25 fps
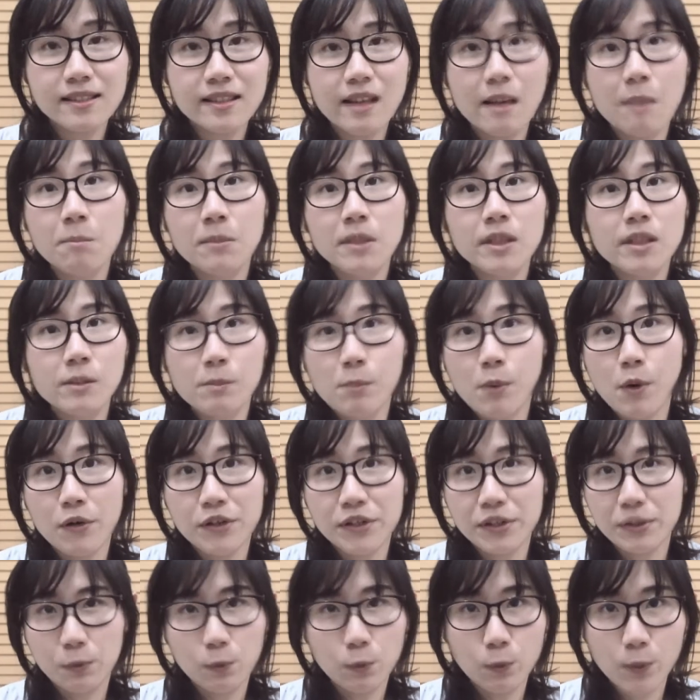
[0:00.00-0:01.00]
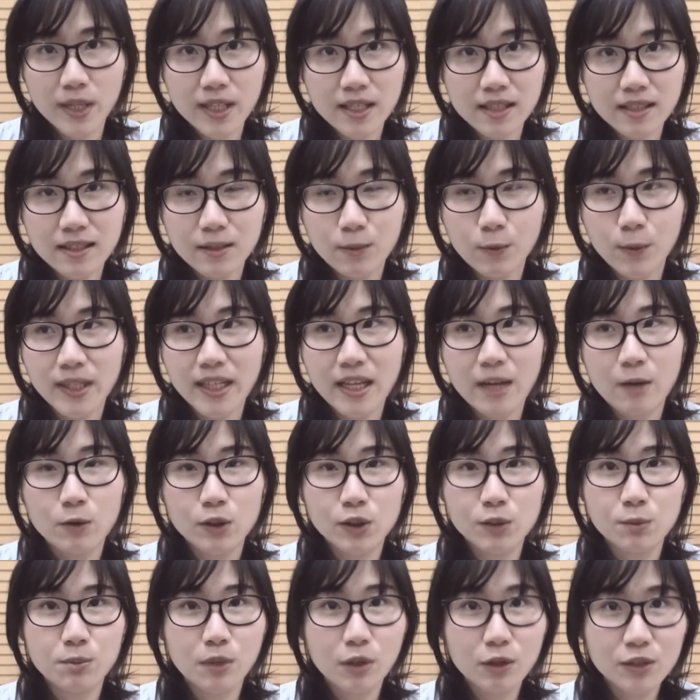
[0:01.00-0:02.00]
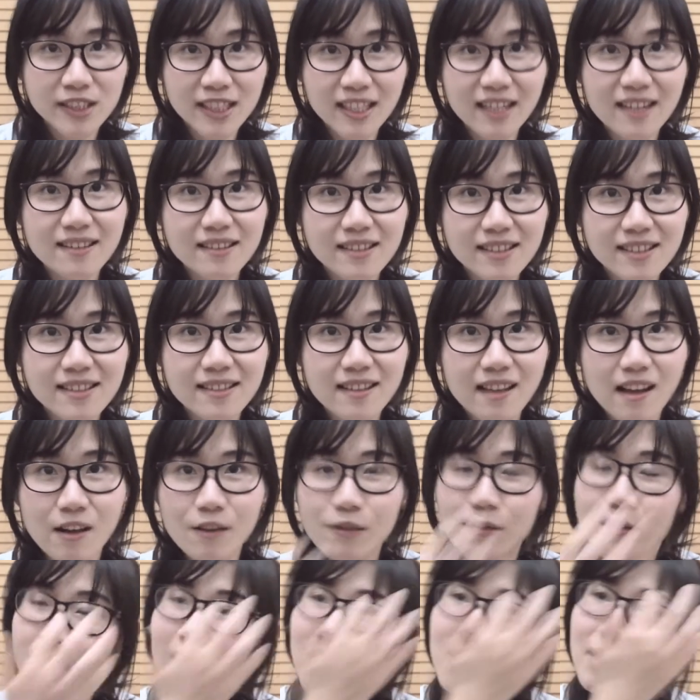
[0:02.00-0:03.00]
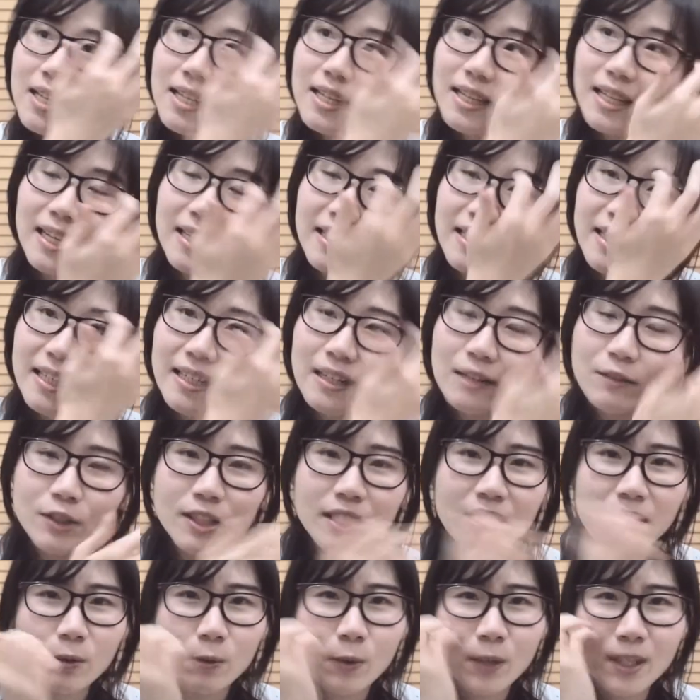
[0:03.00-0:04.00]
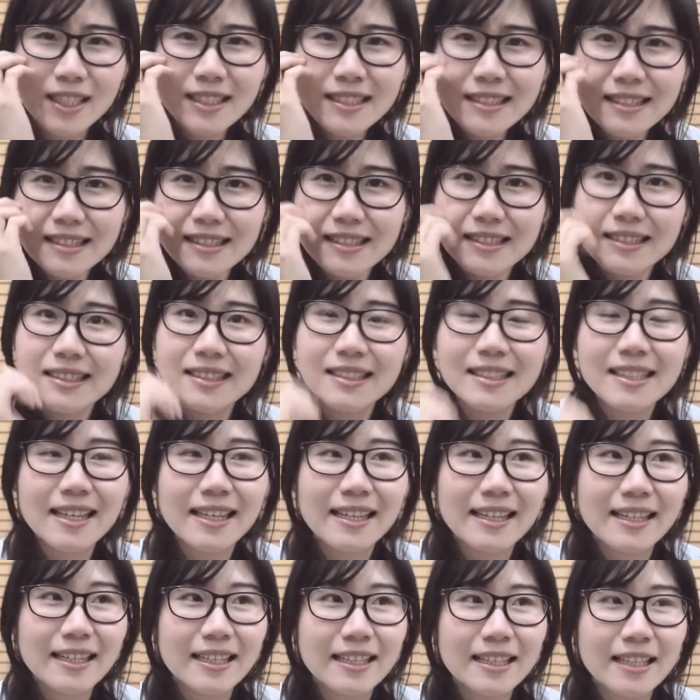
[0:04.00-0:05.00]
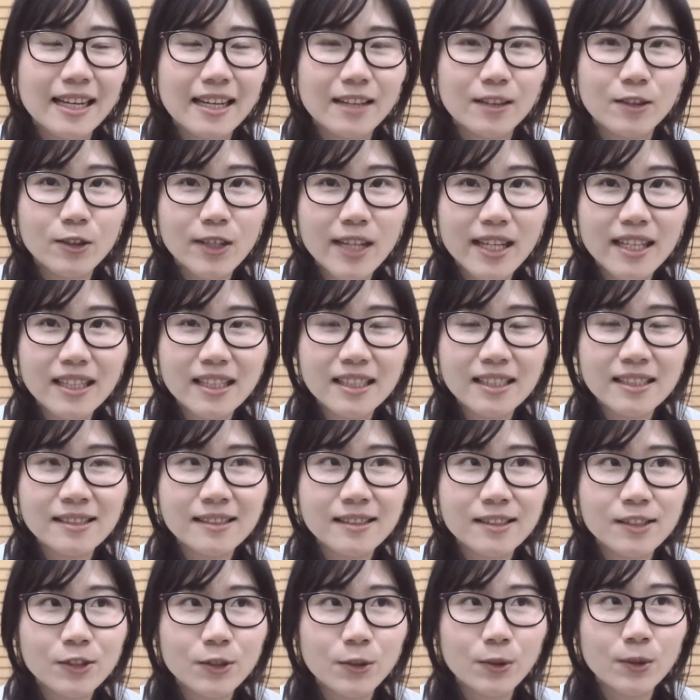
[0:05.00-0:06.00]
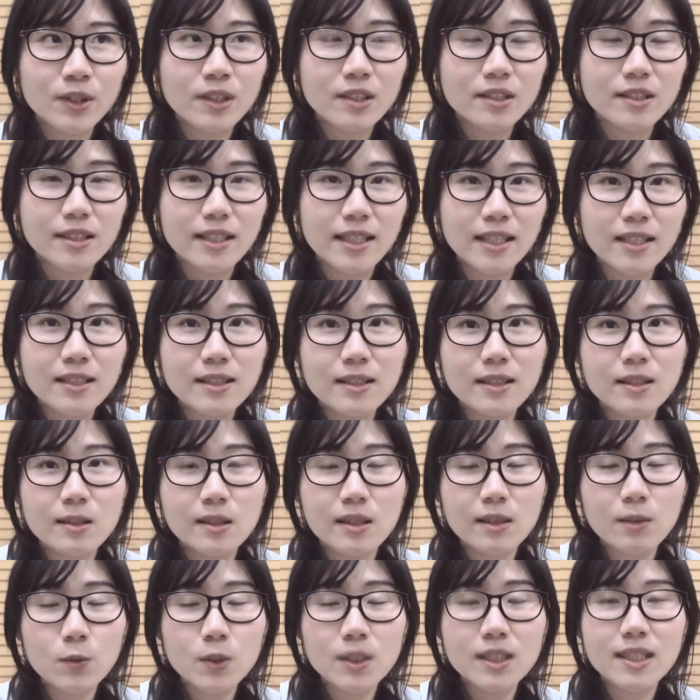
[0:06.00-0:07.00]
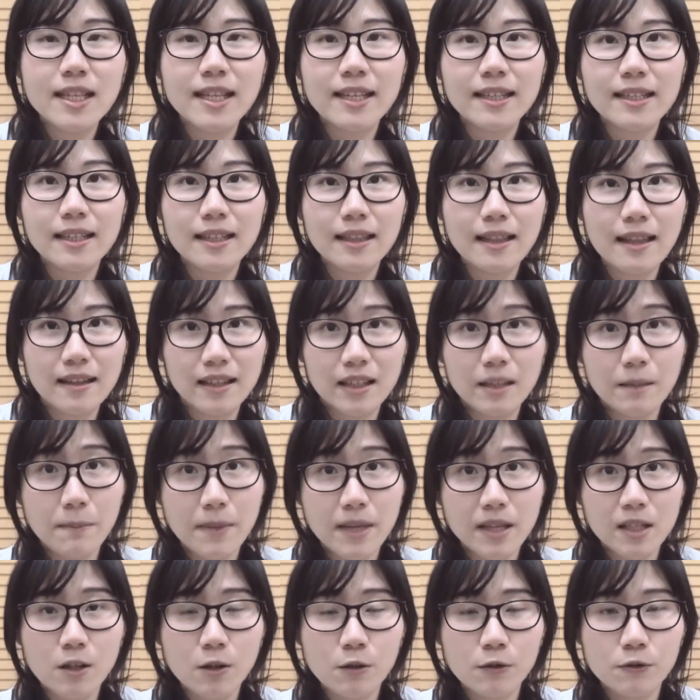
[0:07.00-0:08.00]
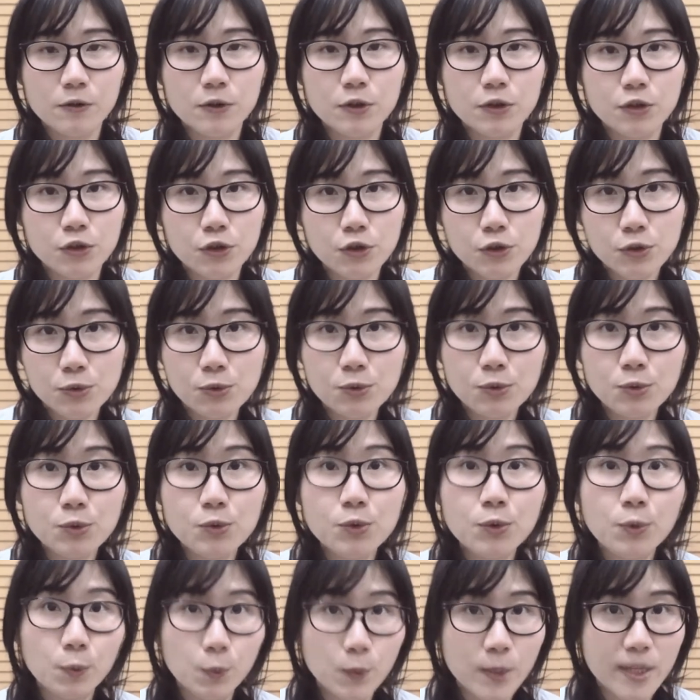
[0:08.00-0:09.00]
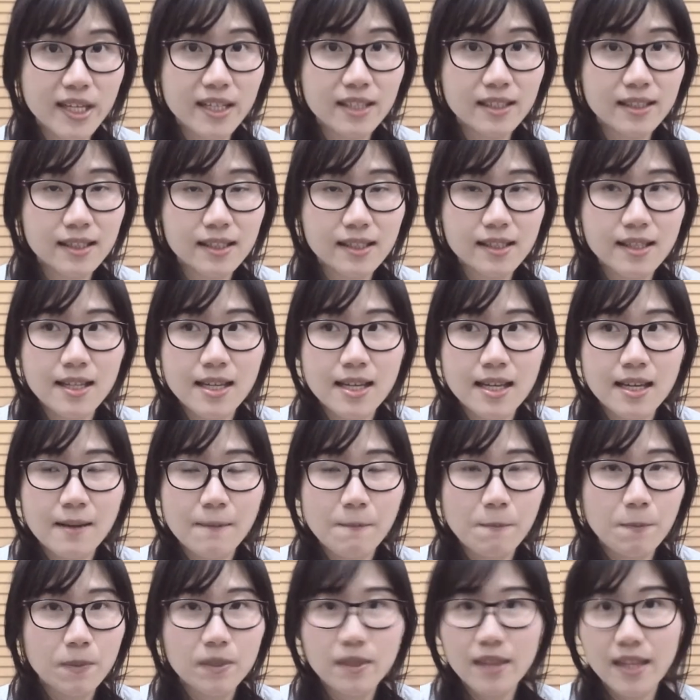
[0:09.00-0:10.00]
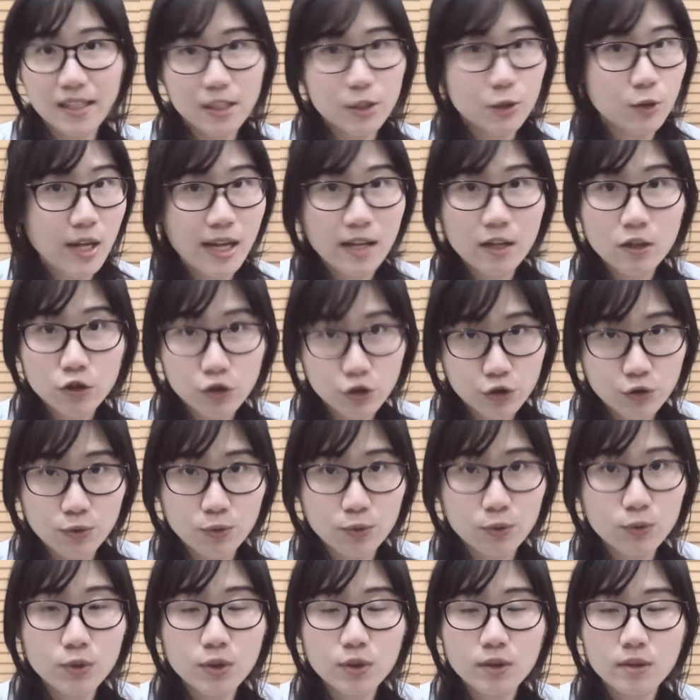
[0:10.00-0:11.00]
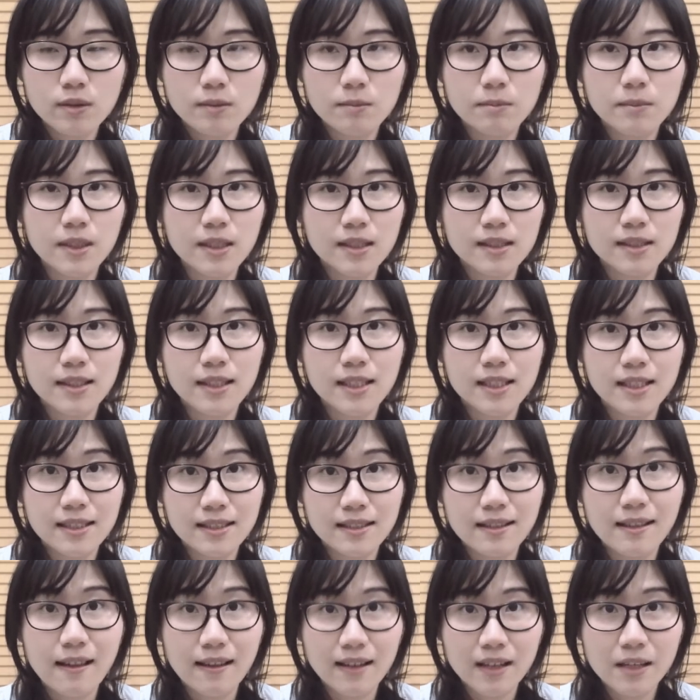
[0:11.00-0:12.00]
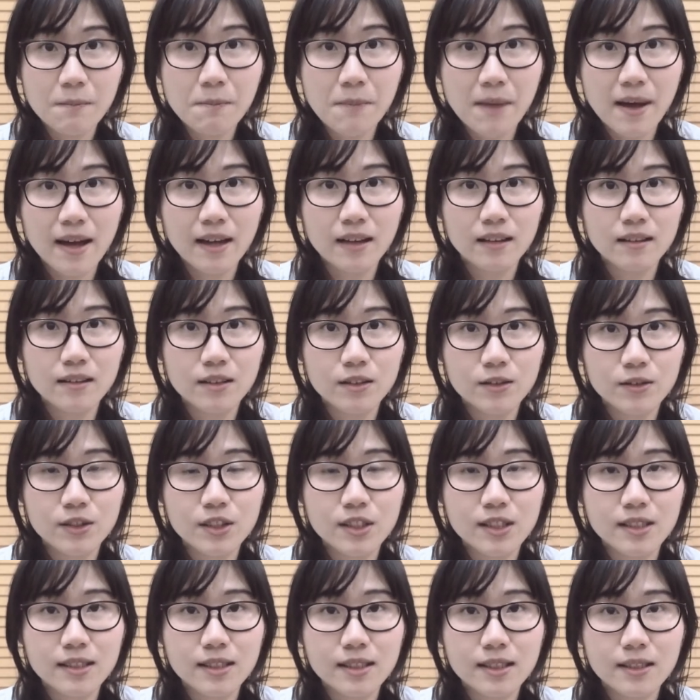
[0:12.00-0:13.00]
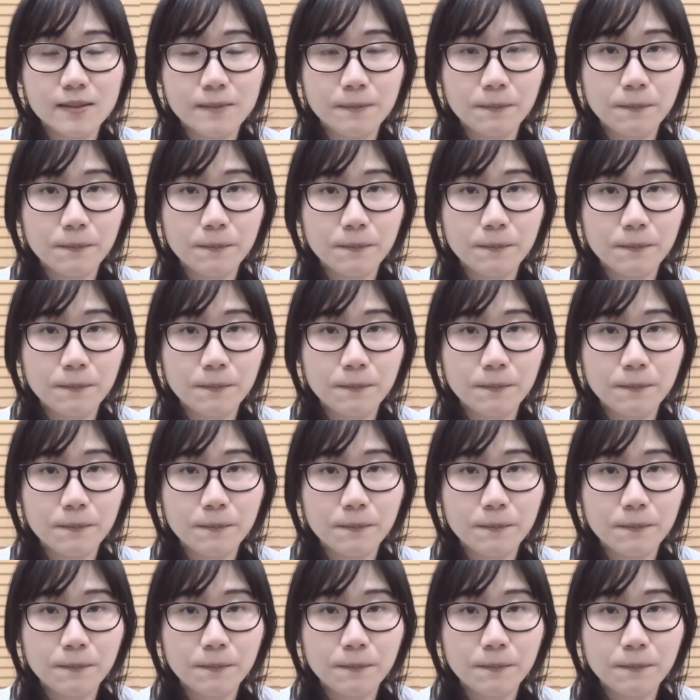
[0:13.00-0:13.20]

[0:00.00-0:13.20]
stumbled upon the wig when I was browsing other stuff, and then I was like, what is this? And I look at it, so it was like a lucky pack of two wigs that you cannot choose, because it is a lucky pack. You just